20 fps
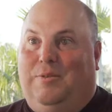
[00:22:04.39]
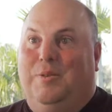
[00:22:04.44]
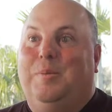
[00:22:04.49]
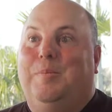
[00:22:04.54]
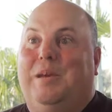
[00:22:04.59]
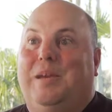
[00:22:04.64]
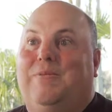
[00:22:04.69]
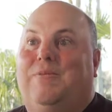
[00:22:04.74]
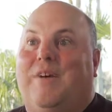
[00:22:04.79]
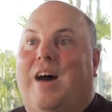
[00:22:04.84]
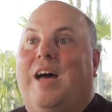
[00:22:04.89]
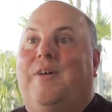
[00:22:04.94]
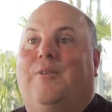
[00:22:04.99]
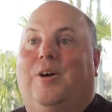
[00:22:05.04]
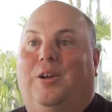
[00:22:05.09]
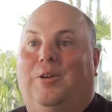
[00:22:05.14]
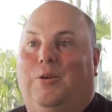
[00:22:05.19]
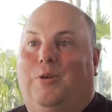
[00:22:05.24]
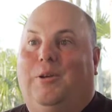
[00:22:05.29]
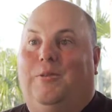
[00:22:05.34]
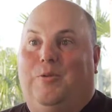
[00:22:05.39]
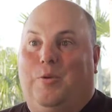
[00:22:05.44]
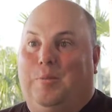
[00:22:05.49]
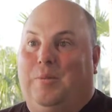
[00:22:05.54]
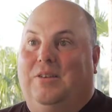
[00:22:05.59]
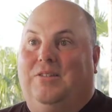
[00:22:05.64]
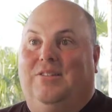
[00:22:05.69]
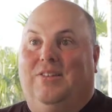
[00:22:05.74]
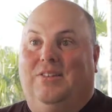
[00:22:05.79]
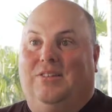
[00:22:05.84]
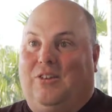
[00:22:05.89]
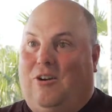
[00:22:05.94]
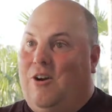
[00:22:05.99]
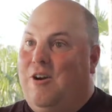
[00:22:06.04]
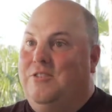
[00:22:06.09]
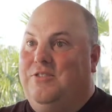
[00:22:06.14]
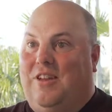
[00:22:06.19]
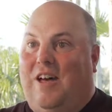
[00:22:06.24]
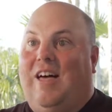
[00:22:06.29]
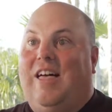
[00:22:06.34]
giving me 500 of your business
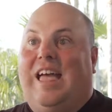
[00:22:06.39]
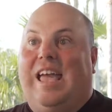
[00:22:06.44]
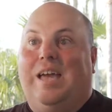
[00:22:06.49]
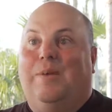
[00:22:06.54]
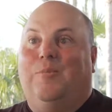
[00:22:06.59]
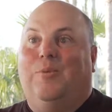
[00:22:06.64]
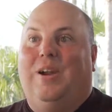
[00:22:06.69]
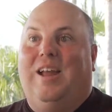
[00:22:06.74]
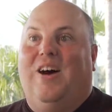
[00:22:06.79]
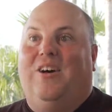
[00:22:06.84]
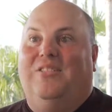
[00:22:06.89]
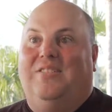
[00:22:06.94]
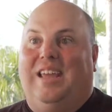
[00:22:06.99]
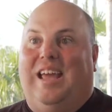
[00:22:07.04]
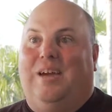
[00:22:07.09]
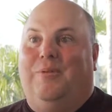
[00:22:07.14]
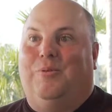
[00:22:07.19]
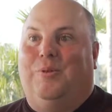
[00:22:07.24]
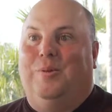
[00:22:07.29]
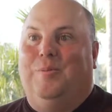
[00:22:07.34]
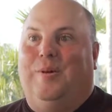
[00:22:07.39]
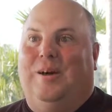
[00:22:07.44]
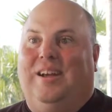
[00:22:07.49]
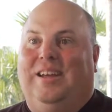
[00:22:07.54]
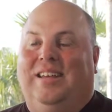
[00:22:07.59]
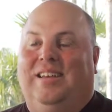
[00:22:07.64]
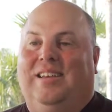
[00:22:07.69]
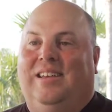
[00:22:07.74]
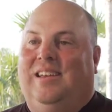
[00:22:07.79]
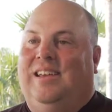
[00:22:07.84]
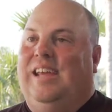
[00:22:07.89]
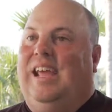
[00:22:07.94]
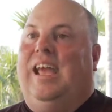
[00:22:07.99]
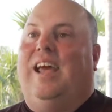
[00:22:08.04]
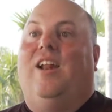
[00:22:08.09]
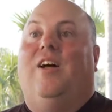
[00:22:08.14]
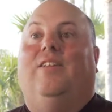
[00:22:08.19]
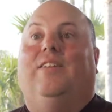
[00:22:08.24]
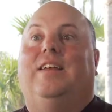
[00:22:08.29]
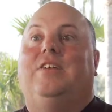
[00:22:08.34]
cards, I'll hand one out to everybody,
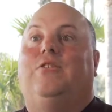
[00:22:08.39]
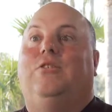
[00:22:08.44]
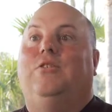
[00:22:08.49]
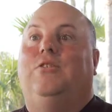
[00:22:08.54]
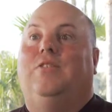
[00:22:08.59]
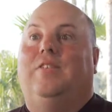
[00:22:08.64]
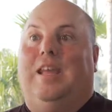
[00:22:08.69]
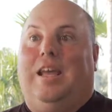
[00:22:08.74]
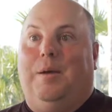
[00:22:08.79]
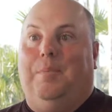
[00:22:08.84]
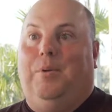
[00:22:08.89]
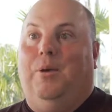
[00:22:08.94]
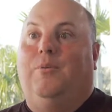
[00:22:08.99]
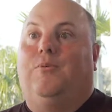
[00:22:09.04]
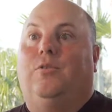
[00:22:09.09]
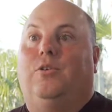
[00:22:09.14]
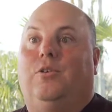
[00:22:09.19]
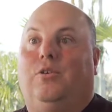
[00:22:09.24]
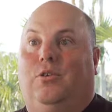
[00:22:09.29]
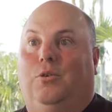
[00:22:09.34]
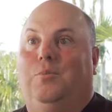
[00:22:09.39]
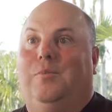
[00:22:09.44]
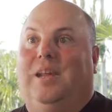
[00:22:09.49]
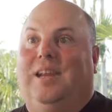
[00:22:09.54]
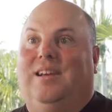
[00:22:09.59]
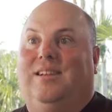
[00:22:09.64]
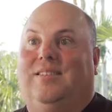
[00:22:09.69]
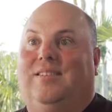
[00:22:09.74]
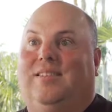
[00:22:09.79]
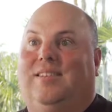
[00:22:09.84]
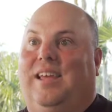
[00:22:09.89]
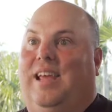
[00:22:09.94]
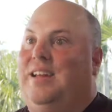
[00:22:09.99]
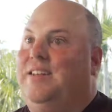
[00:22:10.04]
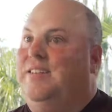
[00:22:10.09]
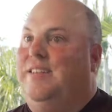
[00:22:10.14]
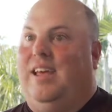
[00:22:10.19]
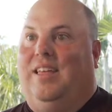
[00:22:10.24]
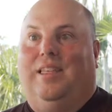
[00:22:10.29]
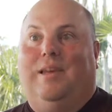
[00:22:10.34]
and I'll let you stay up here for 2 minutes
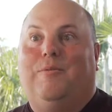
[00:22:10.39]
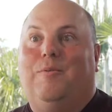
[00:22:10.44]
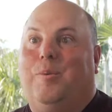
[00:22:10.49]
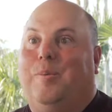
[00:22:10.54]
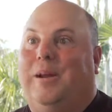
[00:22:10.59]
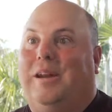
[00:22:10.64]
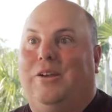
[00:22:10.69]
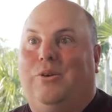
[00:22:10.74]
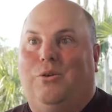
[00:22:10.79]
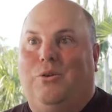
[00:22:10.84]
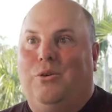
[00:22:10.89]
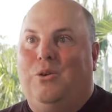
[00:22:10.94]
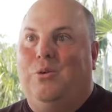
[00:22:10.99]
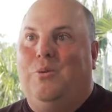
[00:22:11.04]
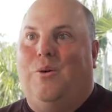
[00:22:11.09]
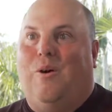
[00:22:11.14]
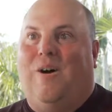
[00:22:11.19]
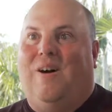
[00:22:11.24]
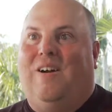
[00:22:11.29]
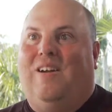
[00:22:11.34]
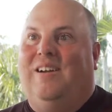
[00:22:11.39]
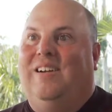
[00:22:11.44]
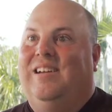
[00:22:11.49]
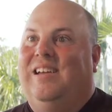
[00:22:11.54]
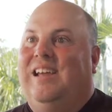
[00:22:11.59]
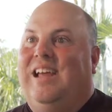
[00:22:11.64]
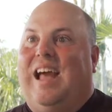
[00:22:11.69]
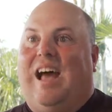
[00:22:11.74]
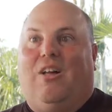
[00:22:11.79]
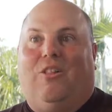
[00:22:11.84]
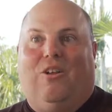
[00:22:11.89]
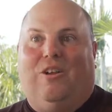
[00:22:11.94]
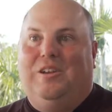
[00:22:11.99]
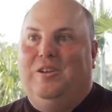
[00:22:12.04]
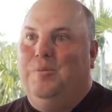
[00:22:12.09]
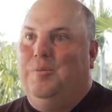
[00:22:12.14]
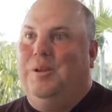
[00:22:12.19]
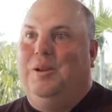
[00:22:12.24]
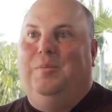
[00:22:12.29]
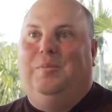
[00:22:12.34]
and tell everybody who you are, how
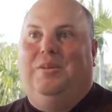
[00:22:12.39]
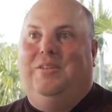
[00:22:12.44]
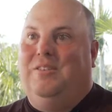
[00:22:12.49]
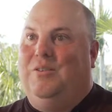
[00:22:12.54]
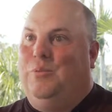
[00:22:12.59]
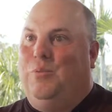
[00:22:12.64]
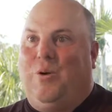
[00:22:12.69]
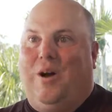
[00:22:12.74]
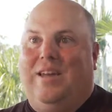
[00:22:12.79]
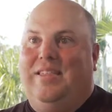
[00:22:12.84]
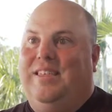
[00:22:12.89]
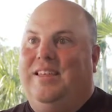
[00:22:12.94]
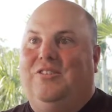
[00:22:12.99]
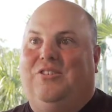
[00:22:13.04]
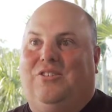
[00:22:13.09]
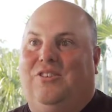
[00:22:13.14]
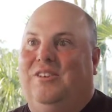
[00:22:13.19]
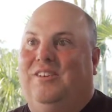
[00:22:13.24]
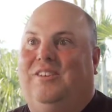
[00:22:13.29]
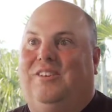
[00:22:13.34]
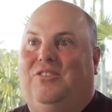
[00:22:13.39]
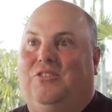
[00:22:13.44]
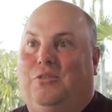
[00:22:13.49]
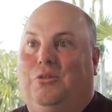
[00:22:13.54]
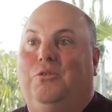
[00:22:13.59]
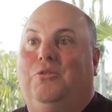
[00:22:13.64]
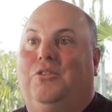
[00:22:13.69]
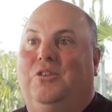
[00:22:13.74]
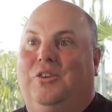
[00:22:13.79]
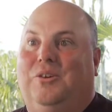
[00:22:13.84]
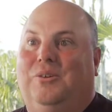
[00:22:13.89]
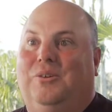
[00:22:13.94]
long you've been in business, why they should choose